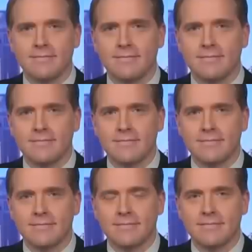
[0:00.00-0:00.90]

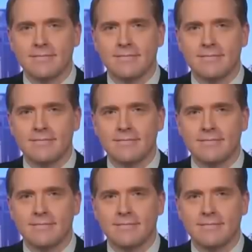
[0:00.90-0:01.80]

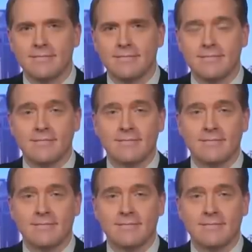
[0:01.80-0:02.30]
[no speech]